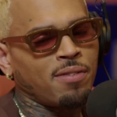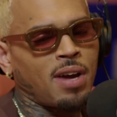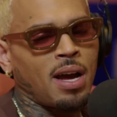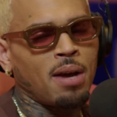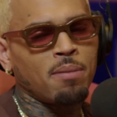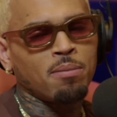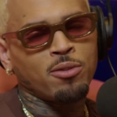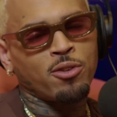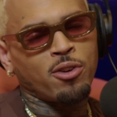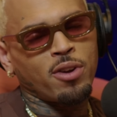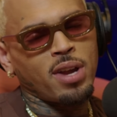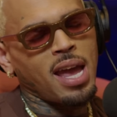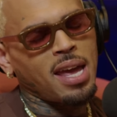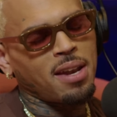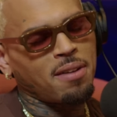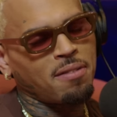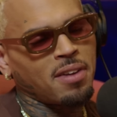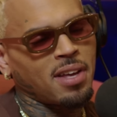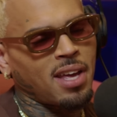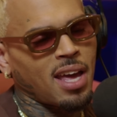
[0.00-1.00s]
I'm it.
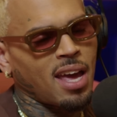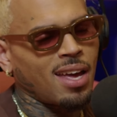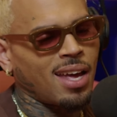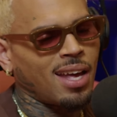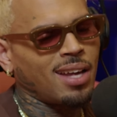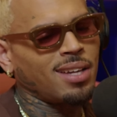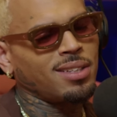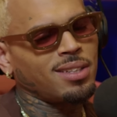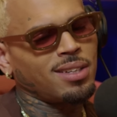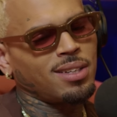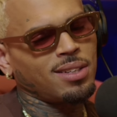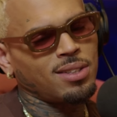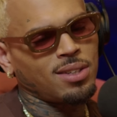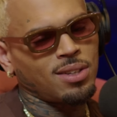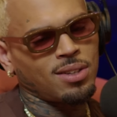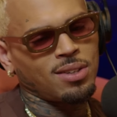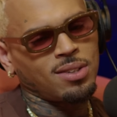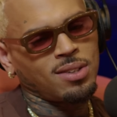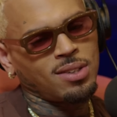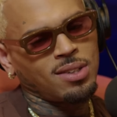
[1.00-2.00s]
creative in chaos.
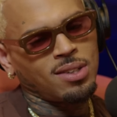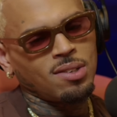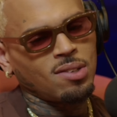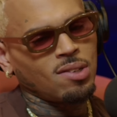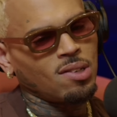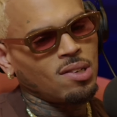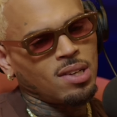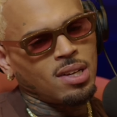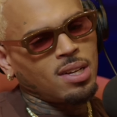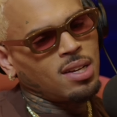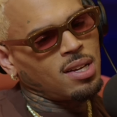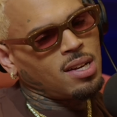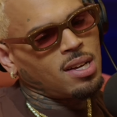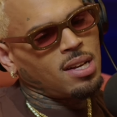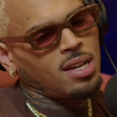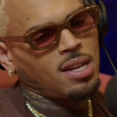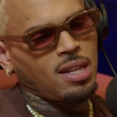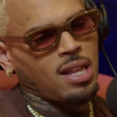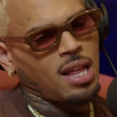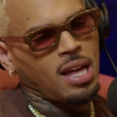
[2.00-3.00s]
So.
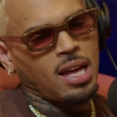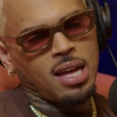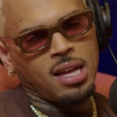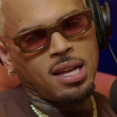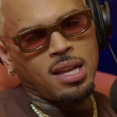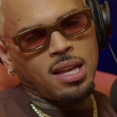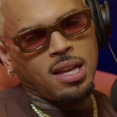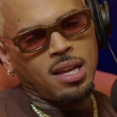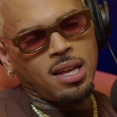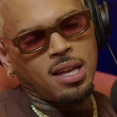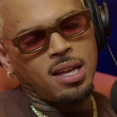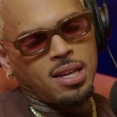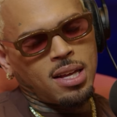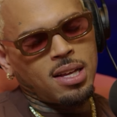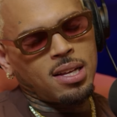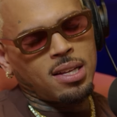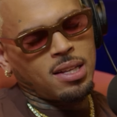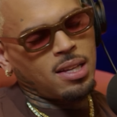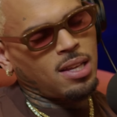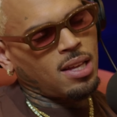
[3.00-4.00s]
Creative like, in yeah,
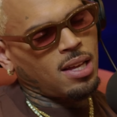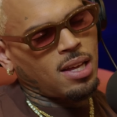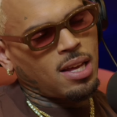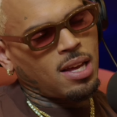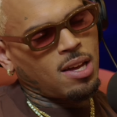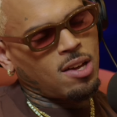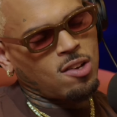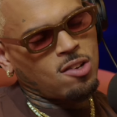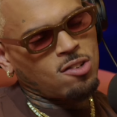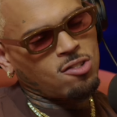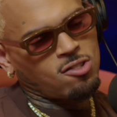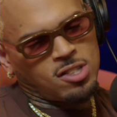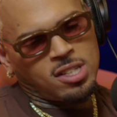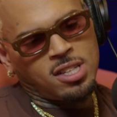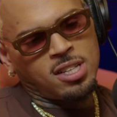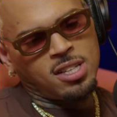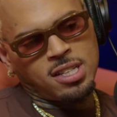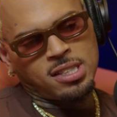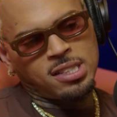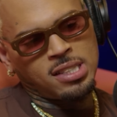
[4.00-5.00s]
chaos. Yeah, I don't really.
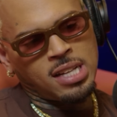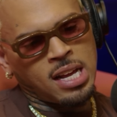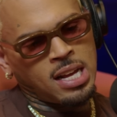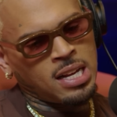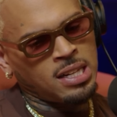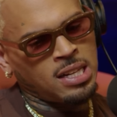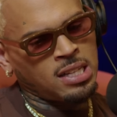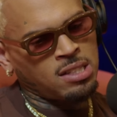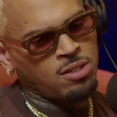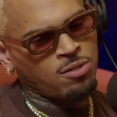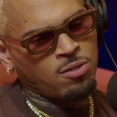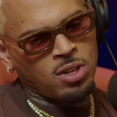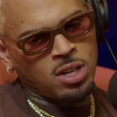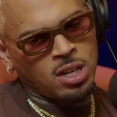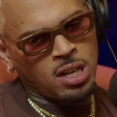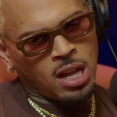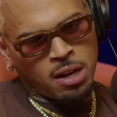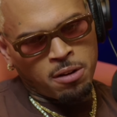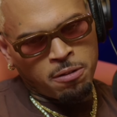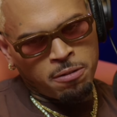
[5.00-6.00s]
It's not. It doesn't really
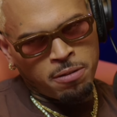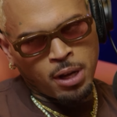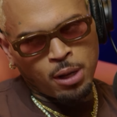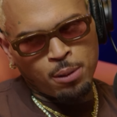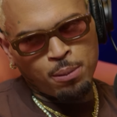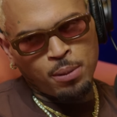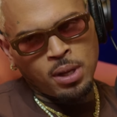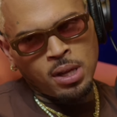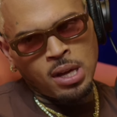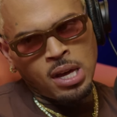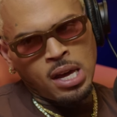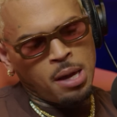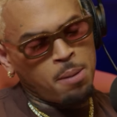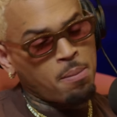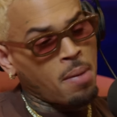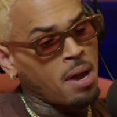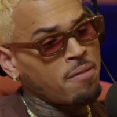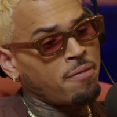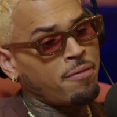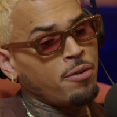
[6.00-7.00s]
like affect me. It
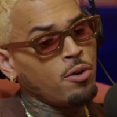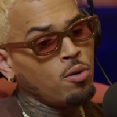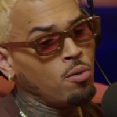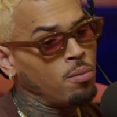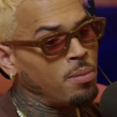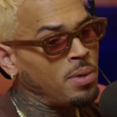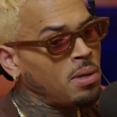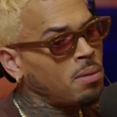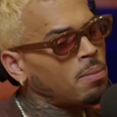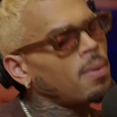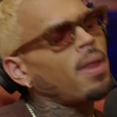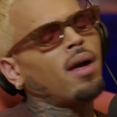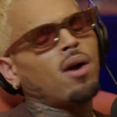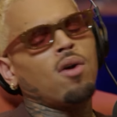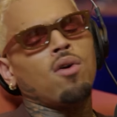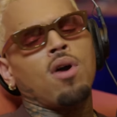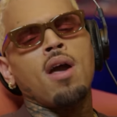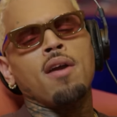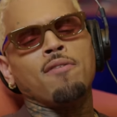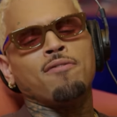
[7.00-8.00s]
might fuel me. Like, oh, all
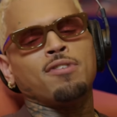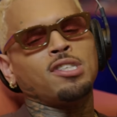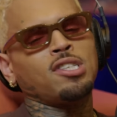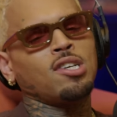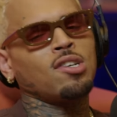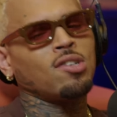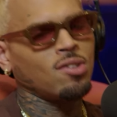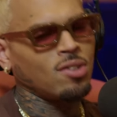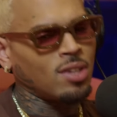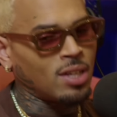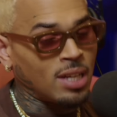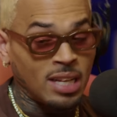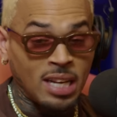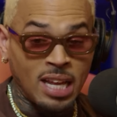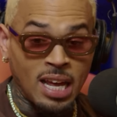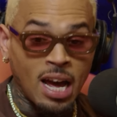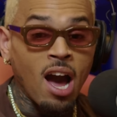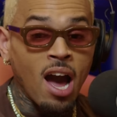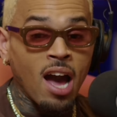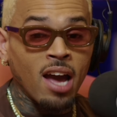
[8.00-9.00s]
right, for sure. It,
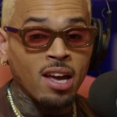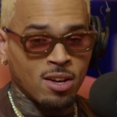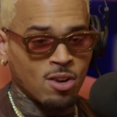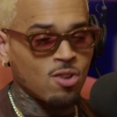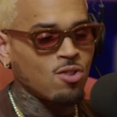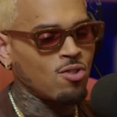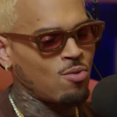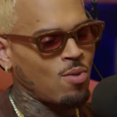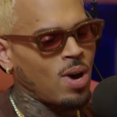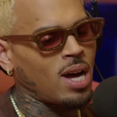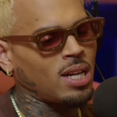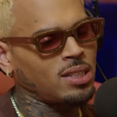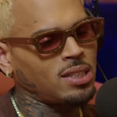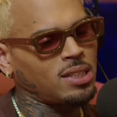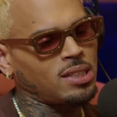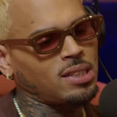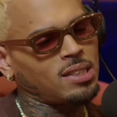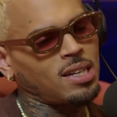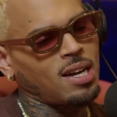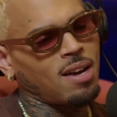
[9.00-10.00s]
all right, cool. Watch
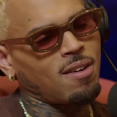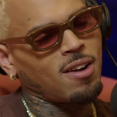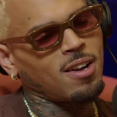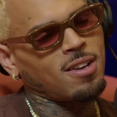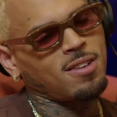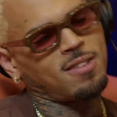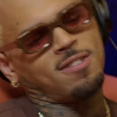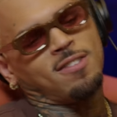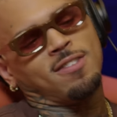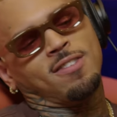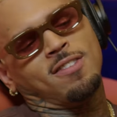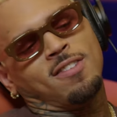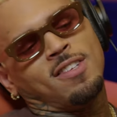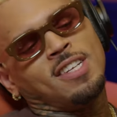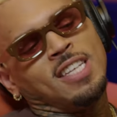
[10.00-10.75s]
this. All right. Mm-hmm.